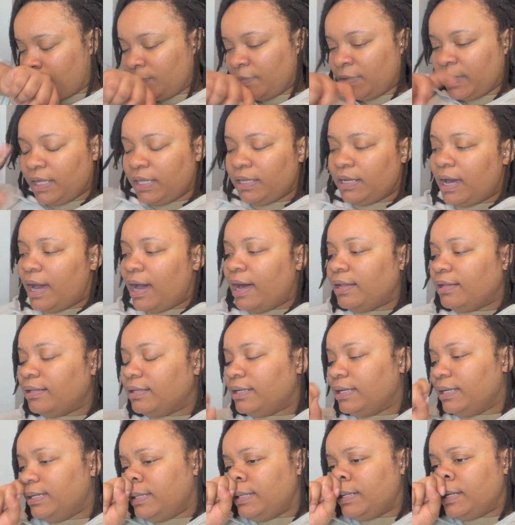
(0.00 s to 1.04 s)
And
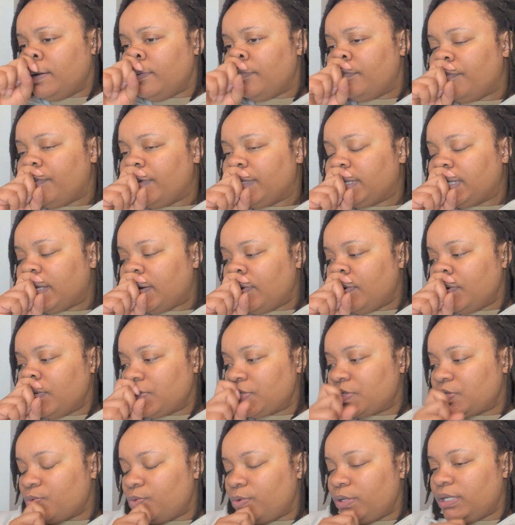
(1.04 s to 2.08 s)
oddly enough, with those
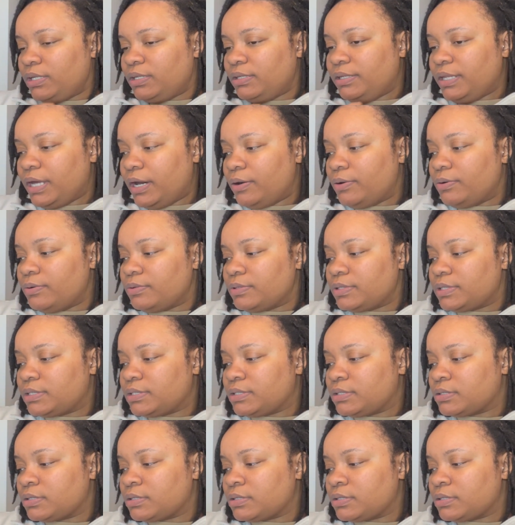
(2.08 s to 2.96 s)
sweet notes,